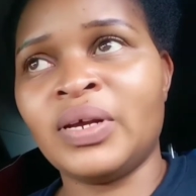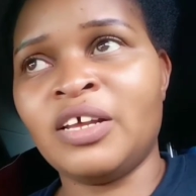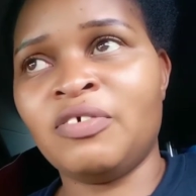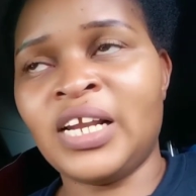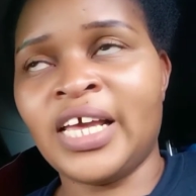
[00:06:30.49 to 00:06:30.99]
I
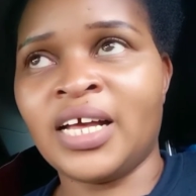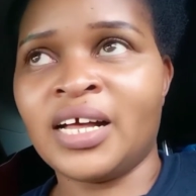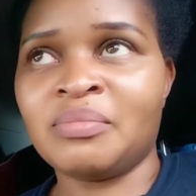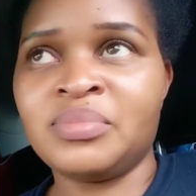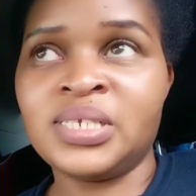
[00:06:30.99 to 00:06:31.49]
feel like
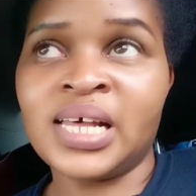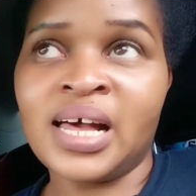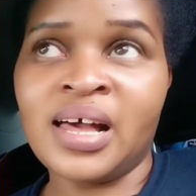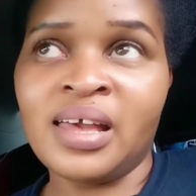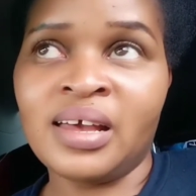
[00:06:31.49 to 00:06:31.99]
I'm
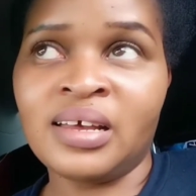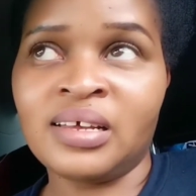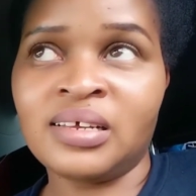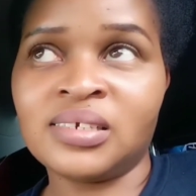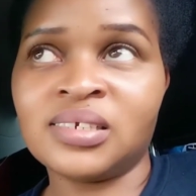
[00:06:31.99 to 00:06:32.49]

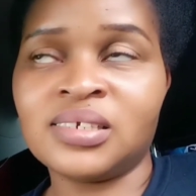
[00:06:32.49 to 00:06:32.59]
tired